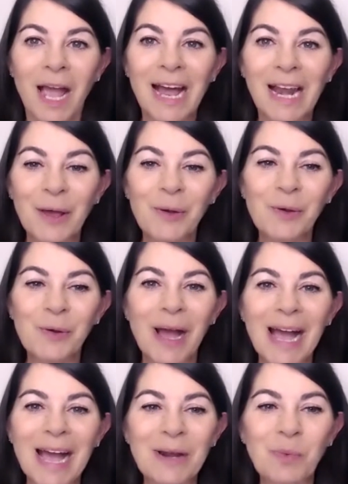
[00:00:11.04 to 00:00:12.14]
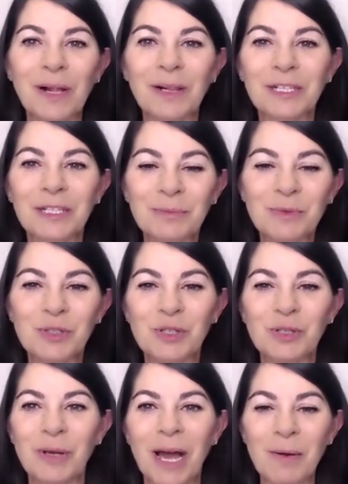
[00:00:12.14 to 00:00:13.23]
Hello and welcome
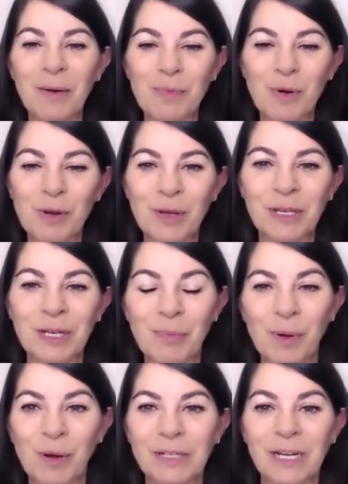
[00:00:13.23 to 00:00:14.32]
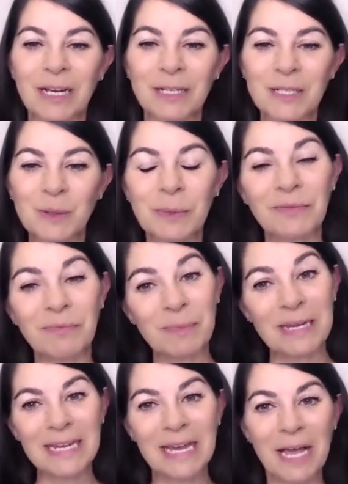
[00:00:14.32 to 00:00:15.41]
to Unbroken, the podcast with
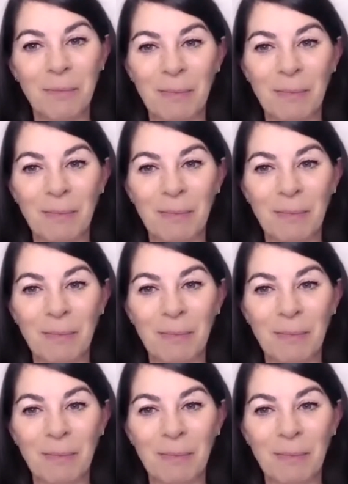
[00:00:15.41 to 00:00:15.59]
me,